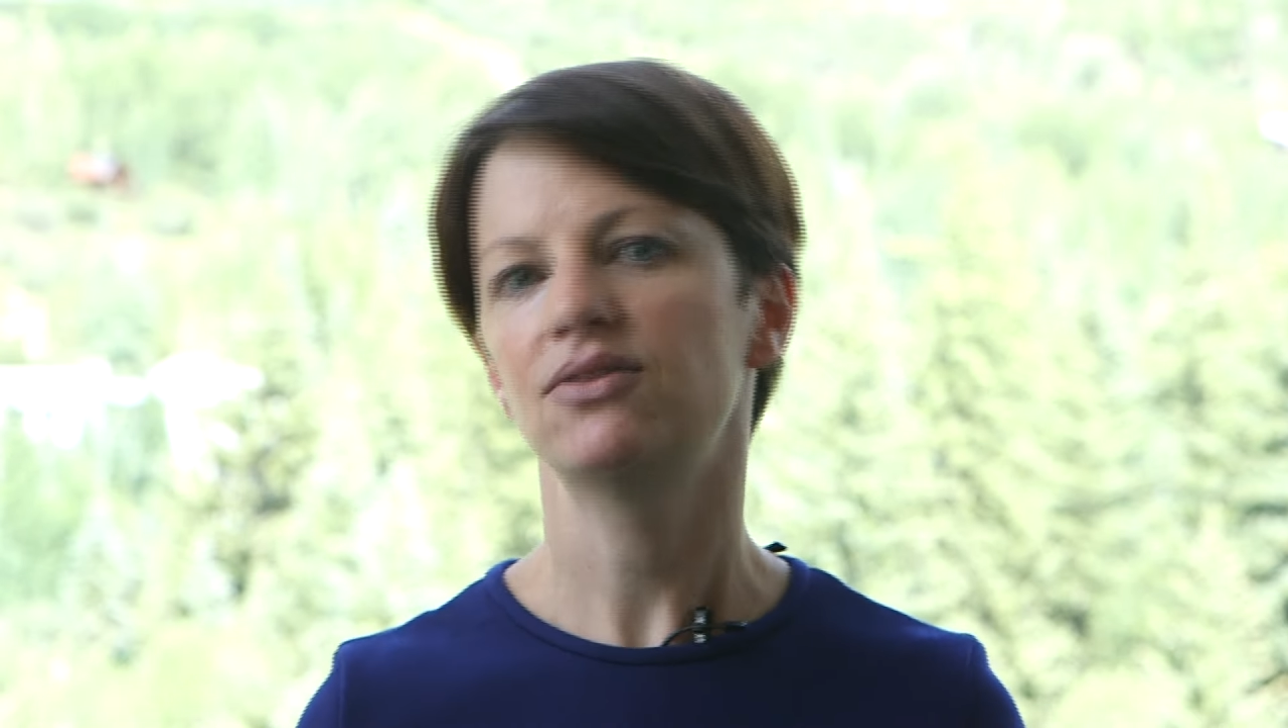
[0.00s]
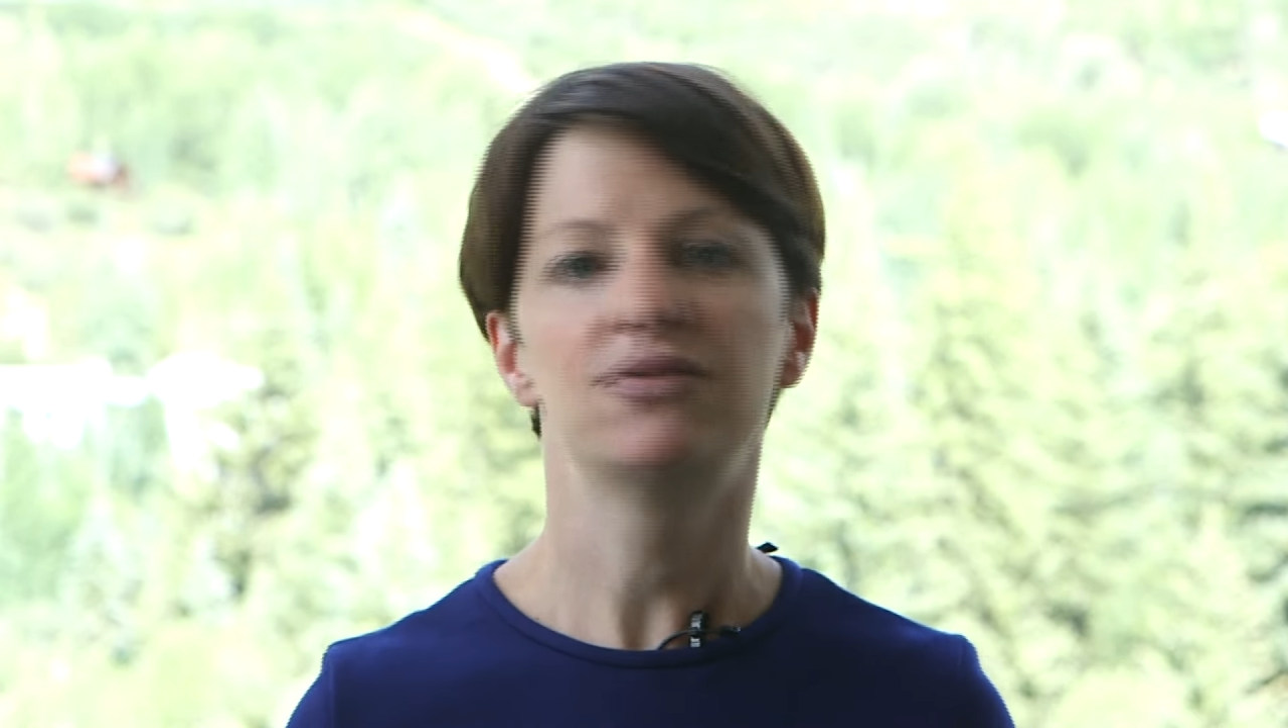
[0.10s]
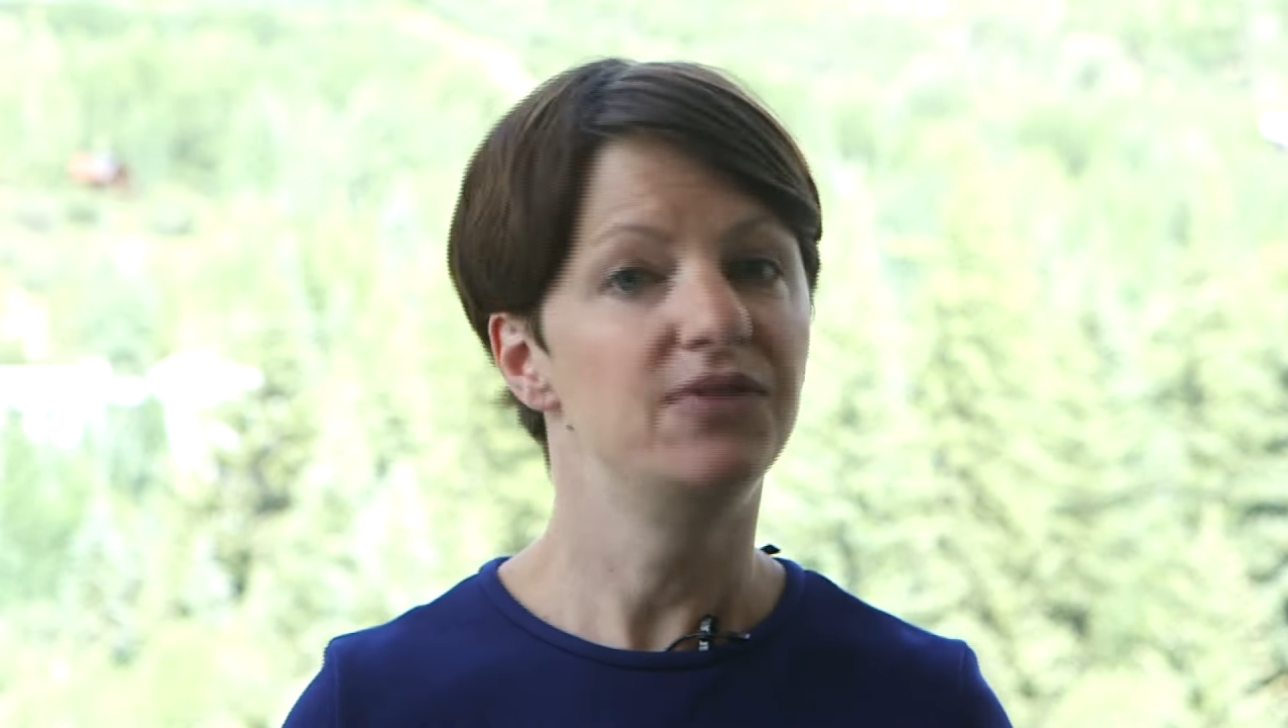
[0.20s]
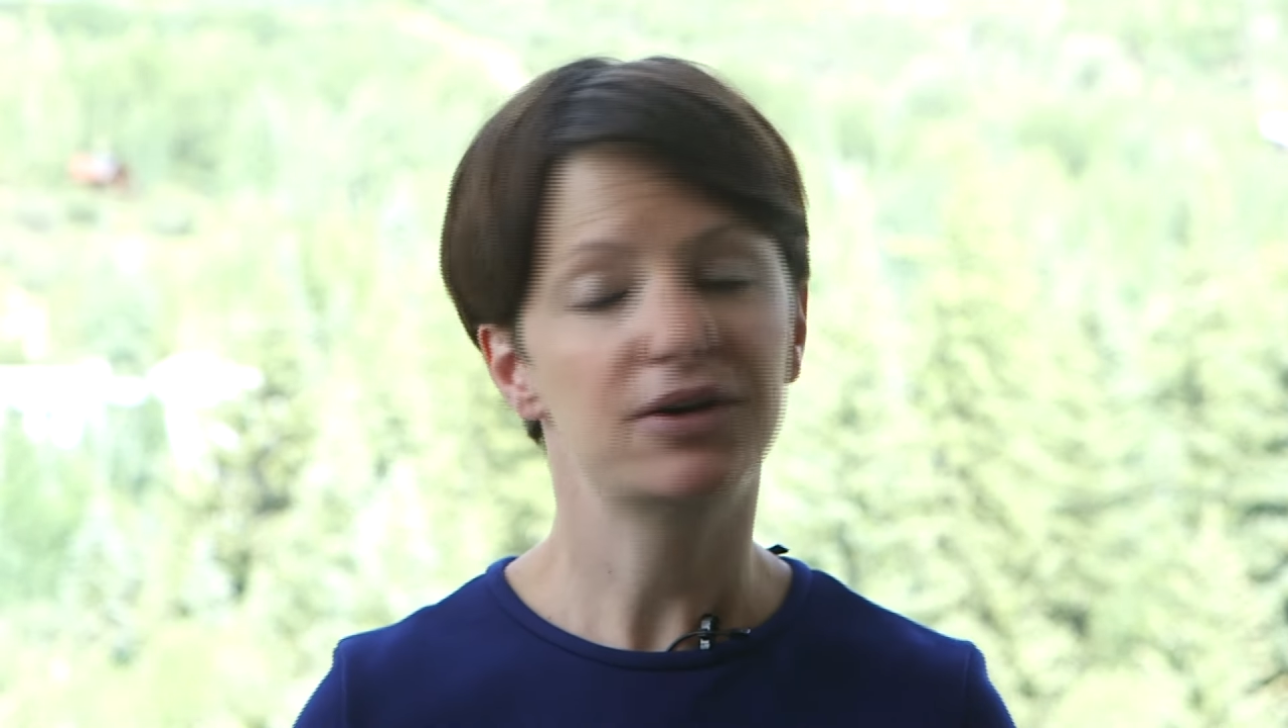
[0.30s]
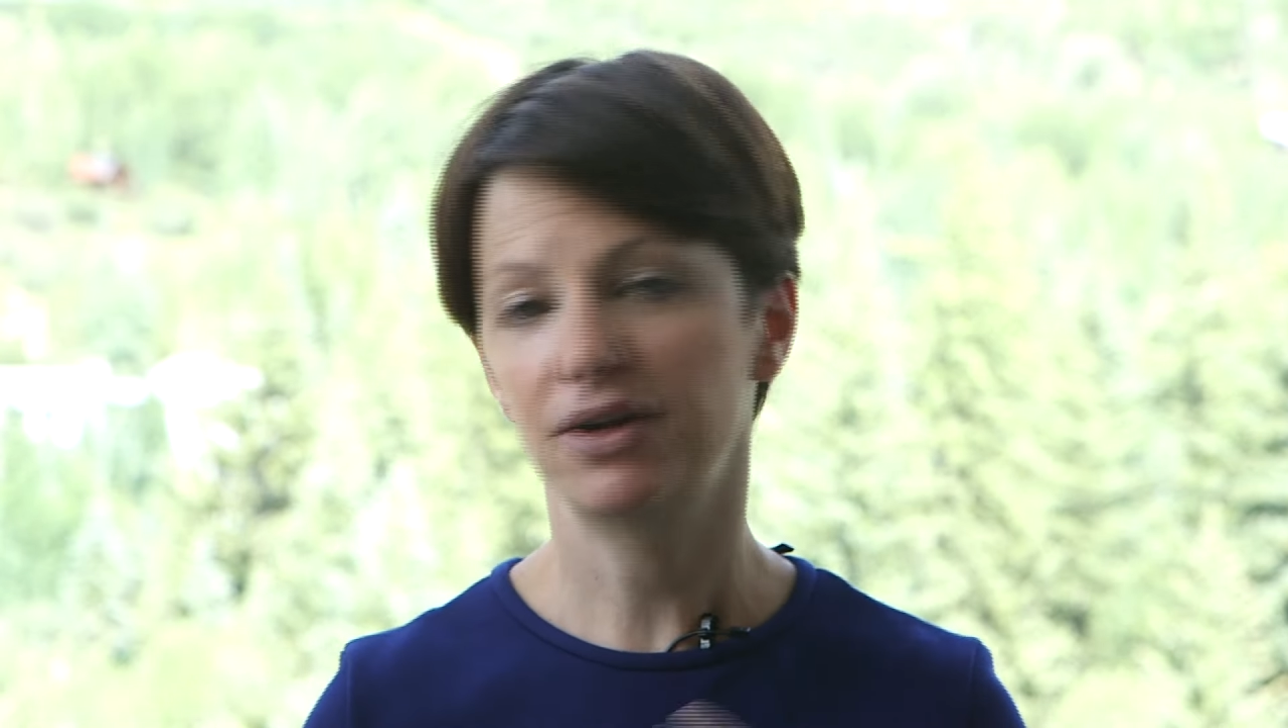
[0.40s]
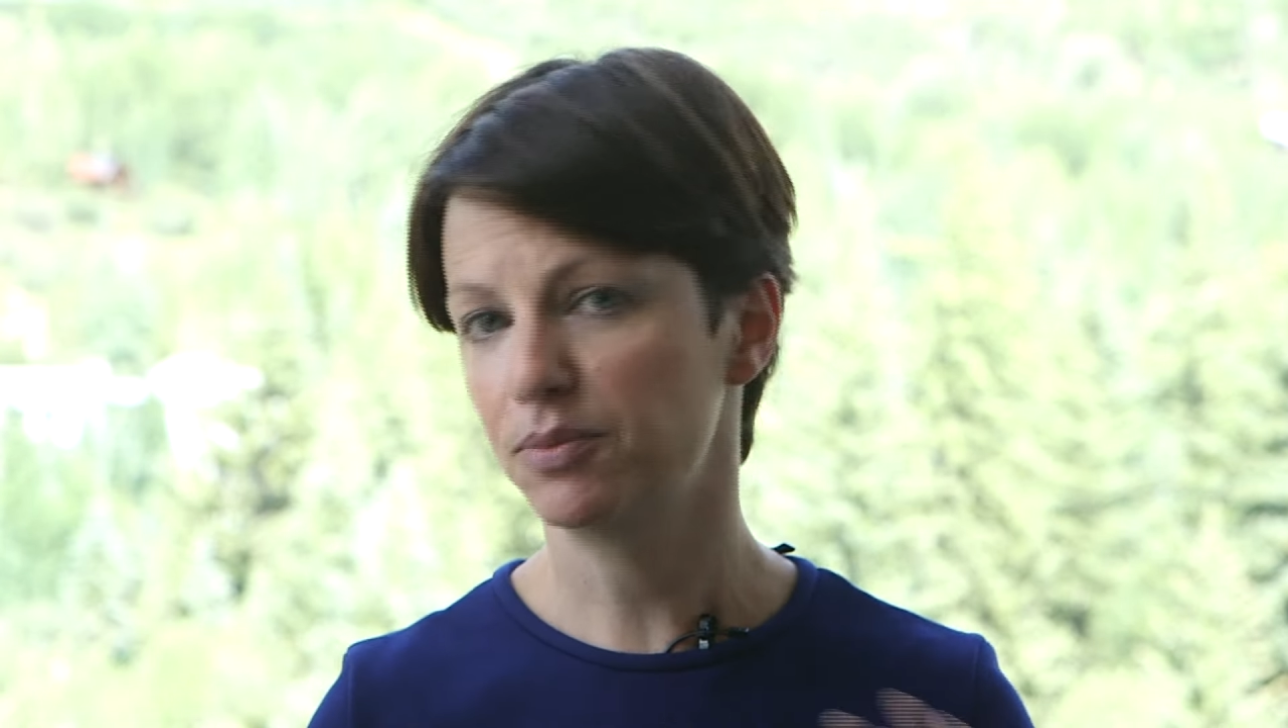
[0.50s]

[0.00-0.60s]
of very